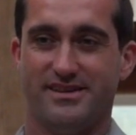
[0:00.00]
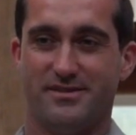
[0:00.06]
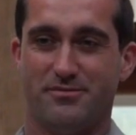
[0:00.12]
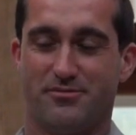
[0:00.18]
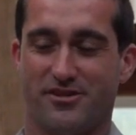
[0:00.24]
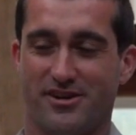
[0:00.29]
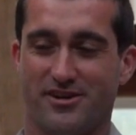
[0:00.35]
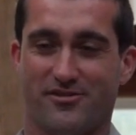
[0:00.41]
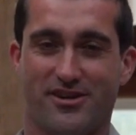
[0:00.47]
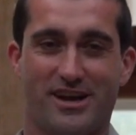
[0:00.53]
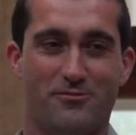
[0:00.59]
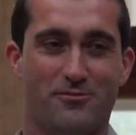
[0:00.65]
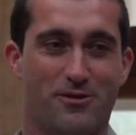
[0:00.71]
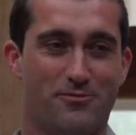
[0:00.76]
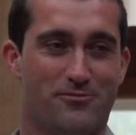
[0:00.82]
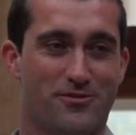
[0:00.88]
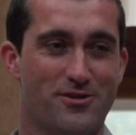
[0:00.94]
The
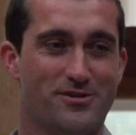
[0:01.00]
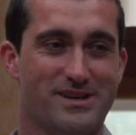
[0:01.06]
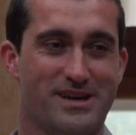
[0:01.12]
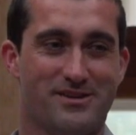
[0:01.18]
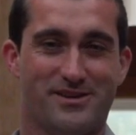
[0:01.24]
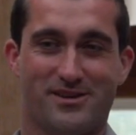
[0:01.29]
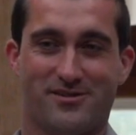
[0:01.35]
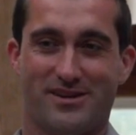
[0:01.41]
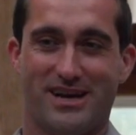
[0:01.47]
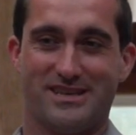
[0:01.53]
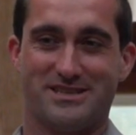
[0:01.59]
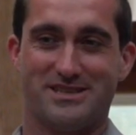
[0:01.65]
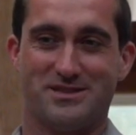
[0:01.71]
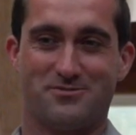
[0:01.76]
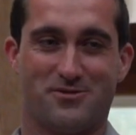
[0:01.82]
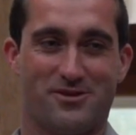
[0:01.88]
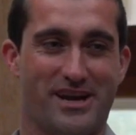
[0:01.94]
what broke down the
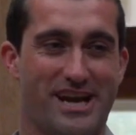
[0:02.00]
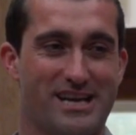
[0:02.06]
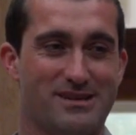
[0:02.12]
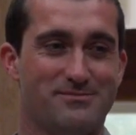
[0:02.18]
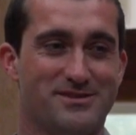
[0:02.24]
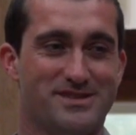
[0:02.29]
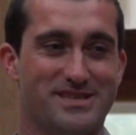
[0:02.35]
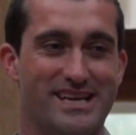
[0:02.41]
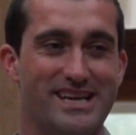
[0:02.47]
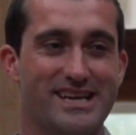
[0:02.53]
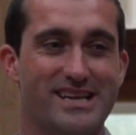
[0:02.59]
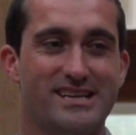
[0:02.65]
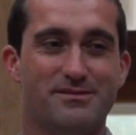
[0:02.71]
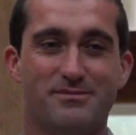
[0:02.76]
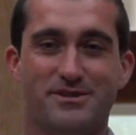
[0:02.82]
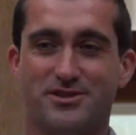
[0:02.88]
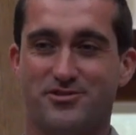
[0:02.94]
grasses were animals
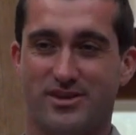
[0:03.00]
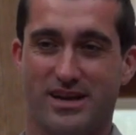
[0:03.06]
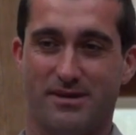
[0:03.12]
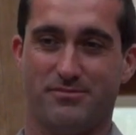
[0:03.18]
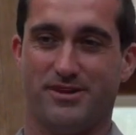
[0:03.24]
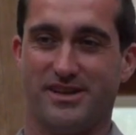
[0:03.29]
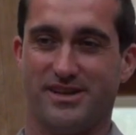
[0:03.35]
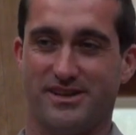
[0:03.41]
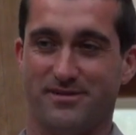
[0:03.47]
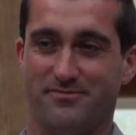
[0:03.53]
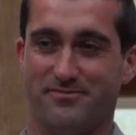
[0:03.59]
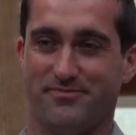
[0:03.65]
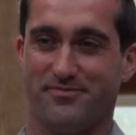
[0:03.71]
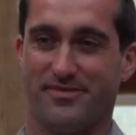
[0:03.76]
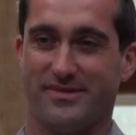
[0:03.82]
eating them and trampling them.